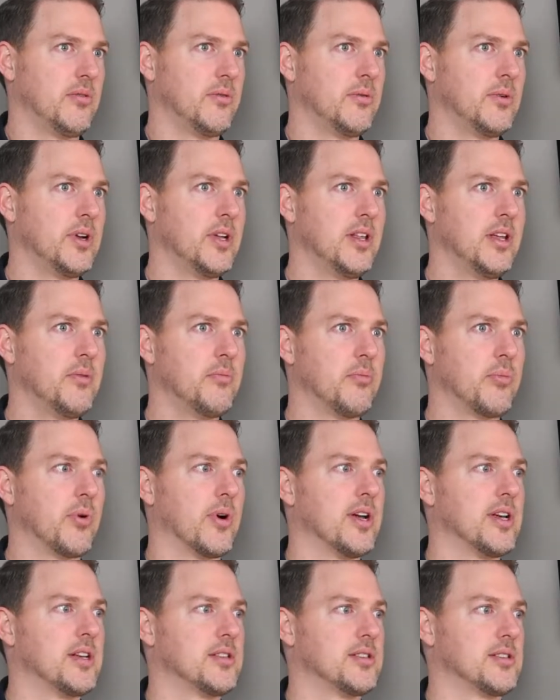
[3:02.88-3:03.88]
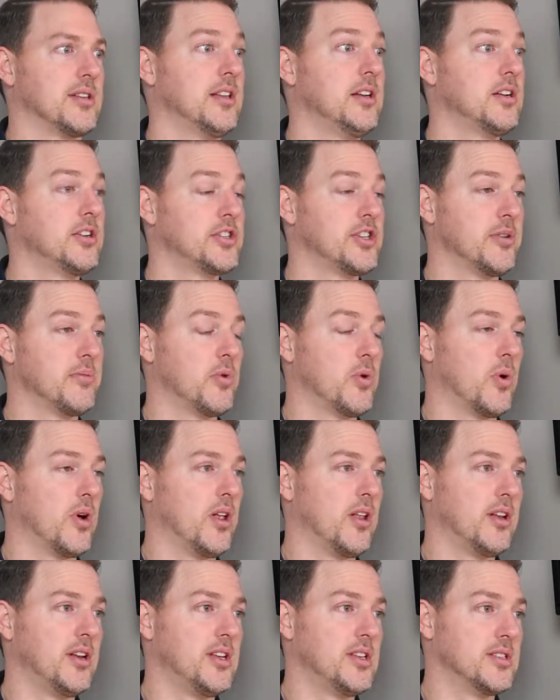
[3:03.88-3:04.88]
really brings leadership
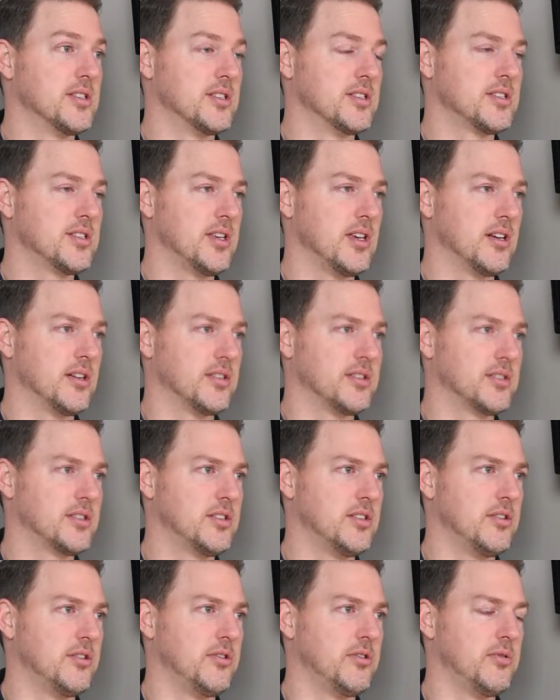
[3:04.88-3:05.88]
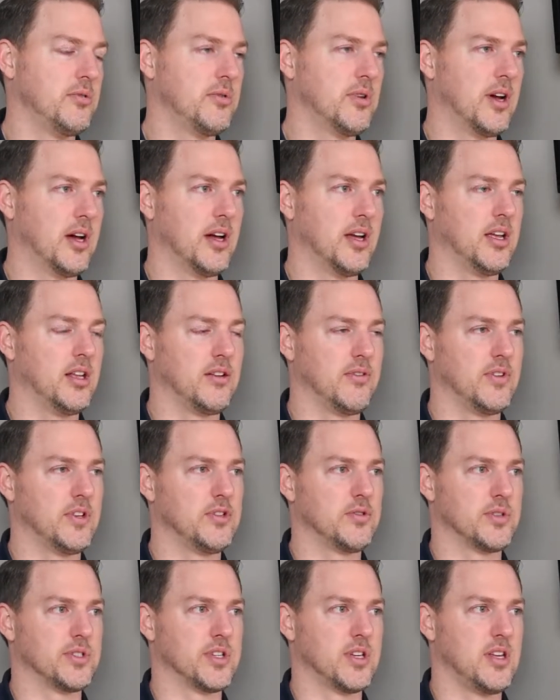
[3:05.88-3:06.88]
qualities and skills to
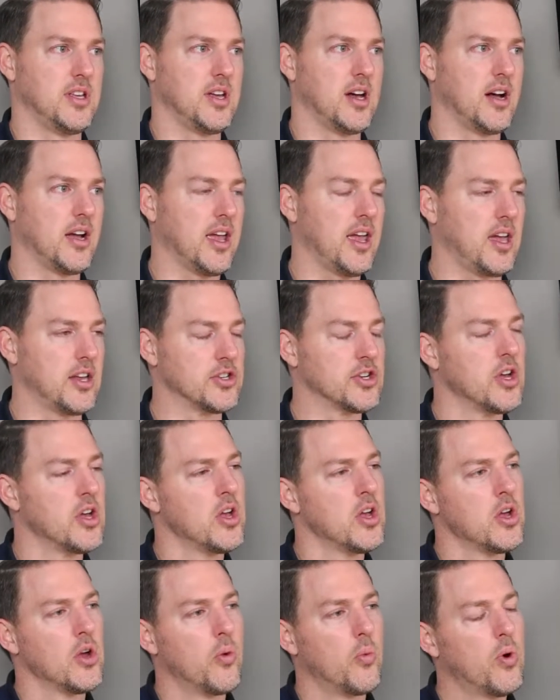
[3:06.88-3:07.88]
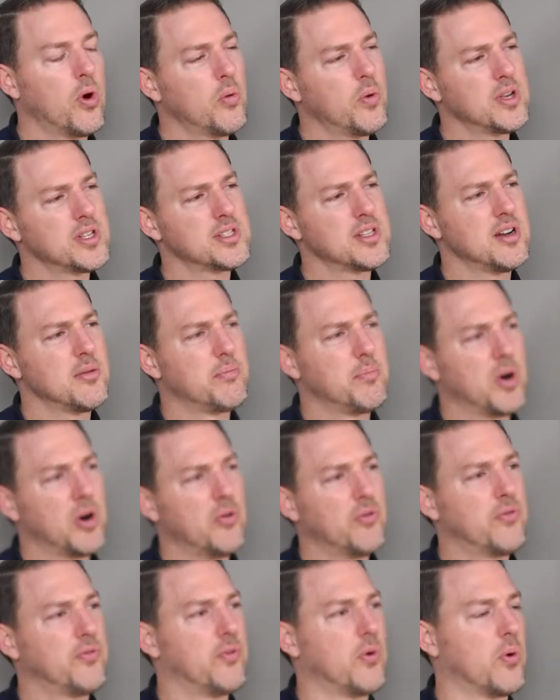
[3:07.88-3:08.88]
individuals at a young age. What was it about
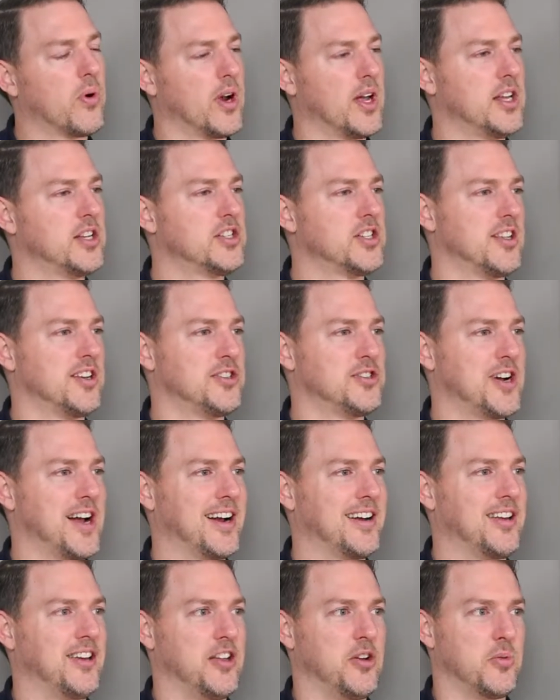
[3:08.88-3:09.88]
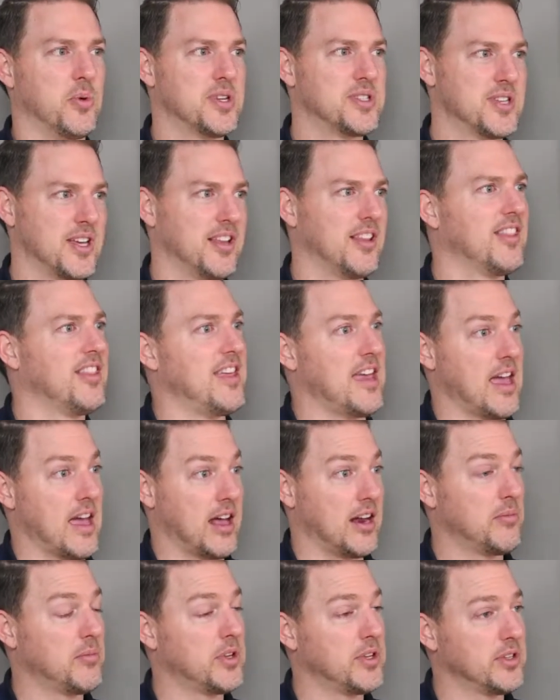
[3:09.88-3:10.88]
4-H that attracted you? Was it the
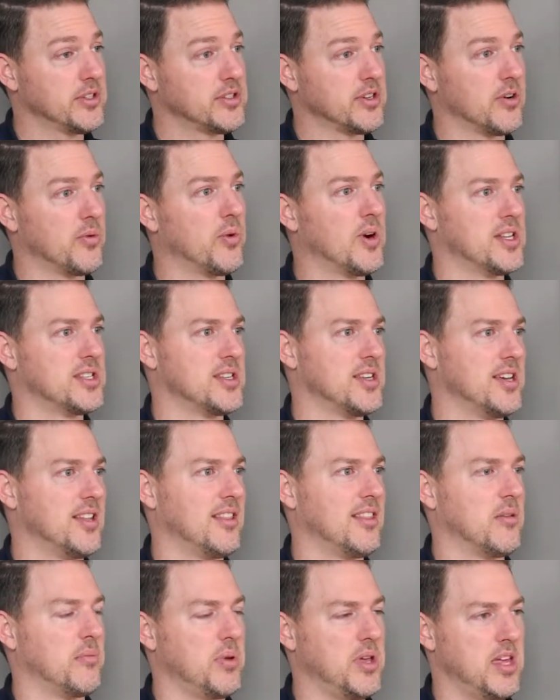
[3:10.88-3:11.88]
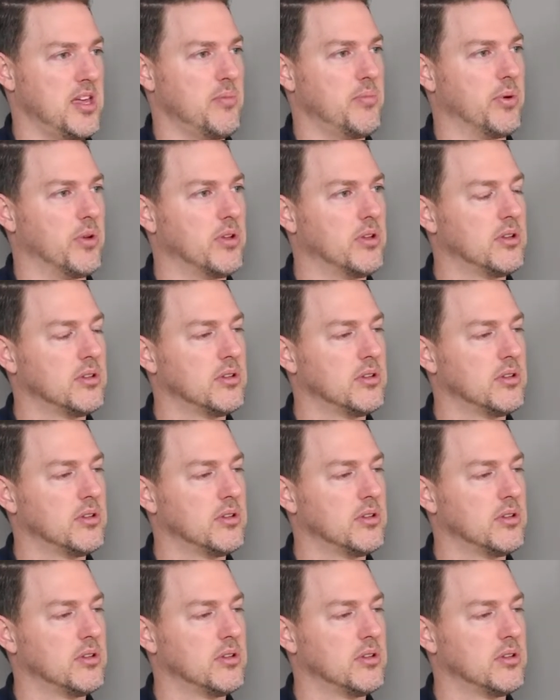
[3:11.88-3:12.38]
animals or was it the people?